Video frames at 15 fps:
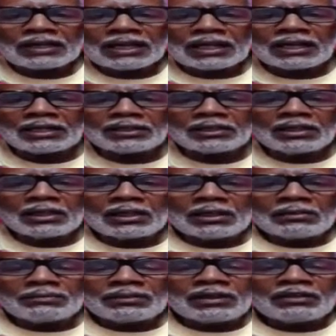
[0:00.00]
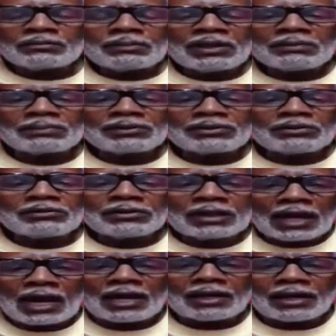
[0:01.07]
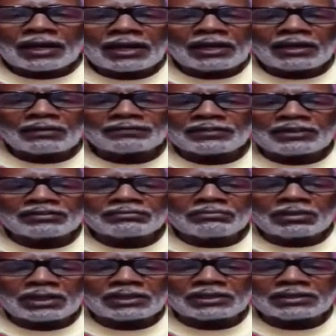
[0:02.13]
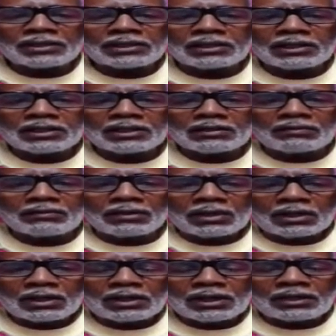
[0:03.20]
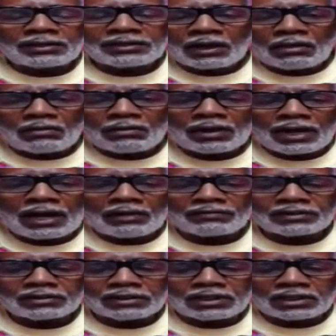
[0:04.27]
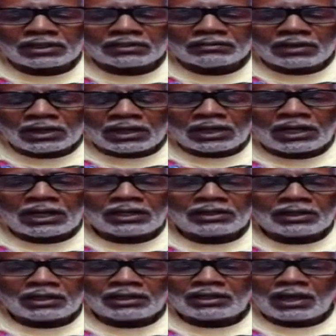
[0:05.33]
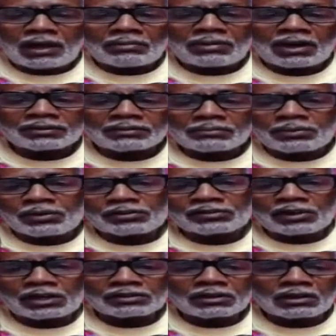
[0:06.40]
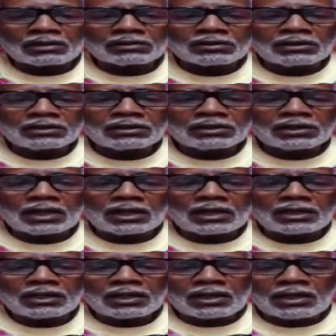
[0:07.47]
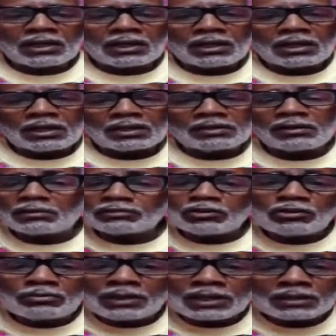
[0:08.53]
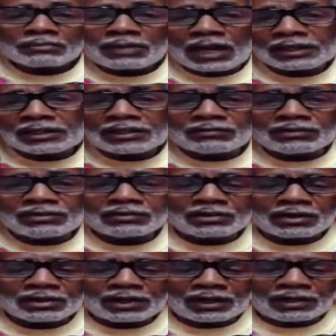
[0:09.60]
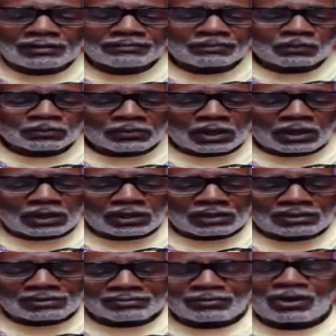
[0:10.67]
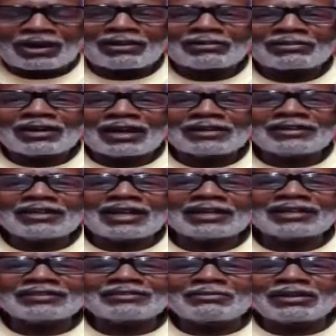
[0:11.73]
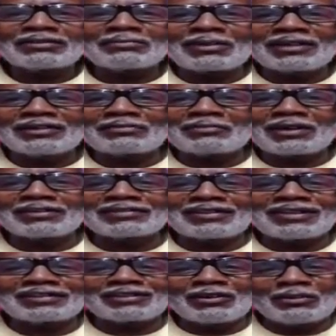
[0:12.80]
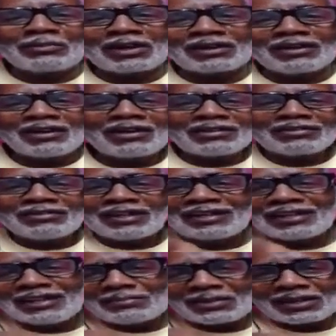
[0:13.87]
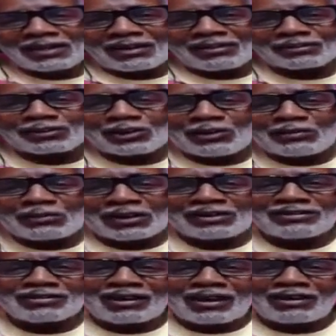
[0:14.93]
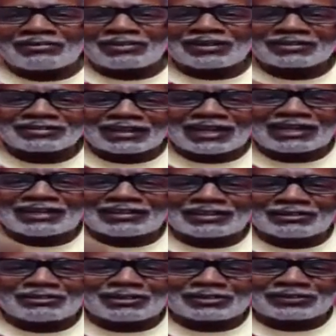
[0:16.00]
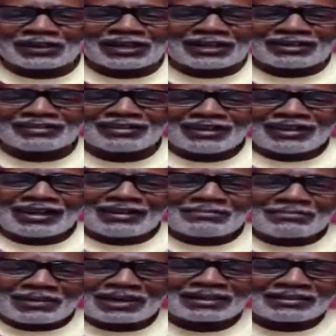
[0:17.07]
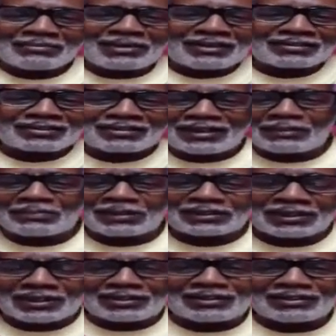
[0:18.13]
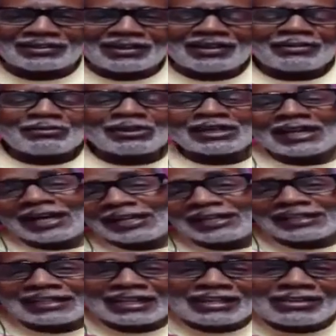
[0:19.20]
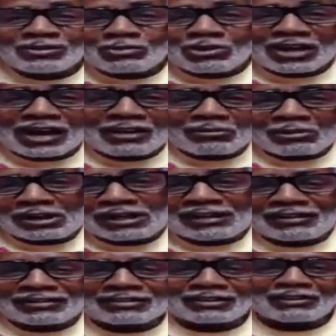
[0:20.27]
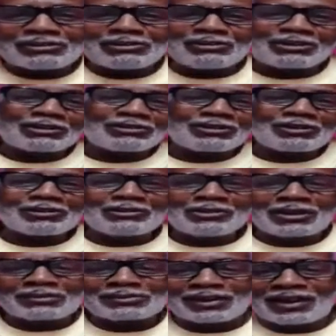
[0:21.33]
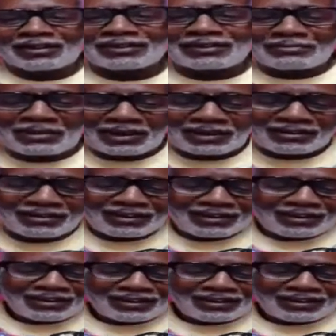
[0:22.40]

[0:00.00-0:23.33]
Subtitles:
And these people do not have this money to give. They don't have it to give. And how about the person I talked to the night? No, too bad I'm not giving you her name. Wow. Did I get too much of my information there, Too Bad? You need to leave me alone, Too Bad. You're always saying and doing things and making me slip a tongue. Well, I didn't tell you where I was, so you don't know who I'm talking about.